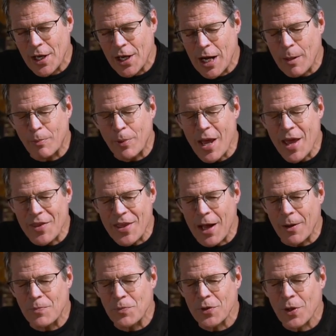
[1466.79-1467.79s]
And I pray
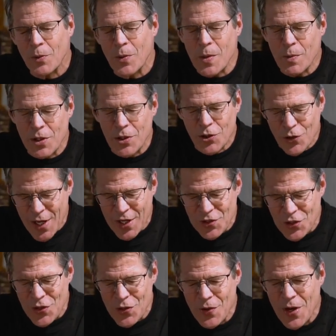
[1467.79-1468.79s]
that we would
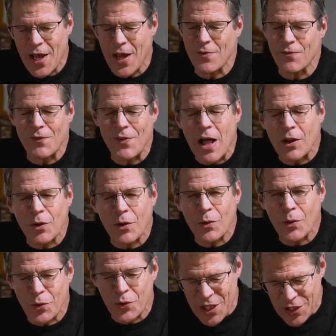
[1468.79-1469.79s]
trust you and
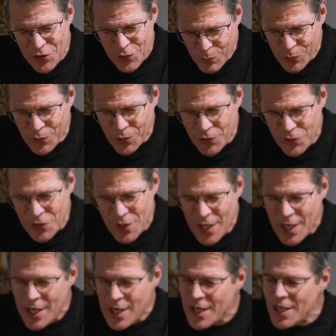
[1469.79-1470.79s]
follow these rules,
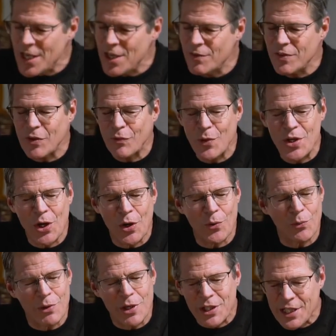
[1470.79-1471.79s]
even if we
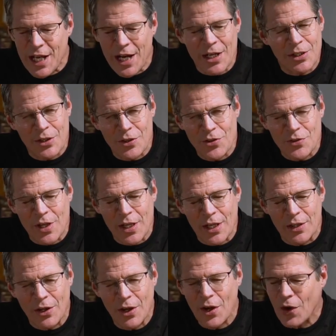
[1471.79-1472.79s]
don't really
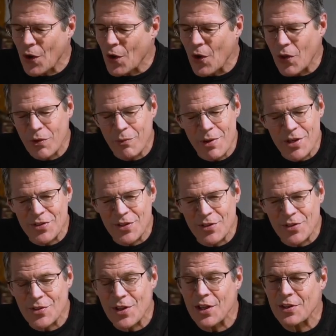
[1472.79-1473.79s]
understand all the
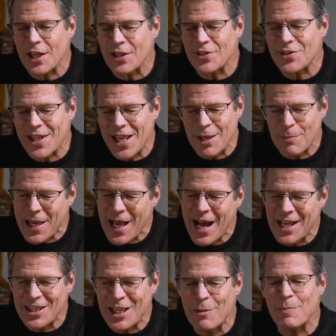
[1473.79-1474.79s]
reasons that stand
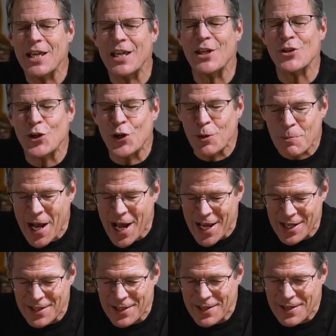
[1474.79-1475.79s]
behind them in your
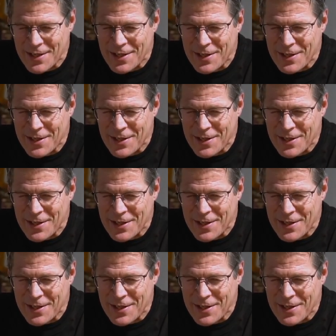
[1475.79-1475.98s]
mind.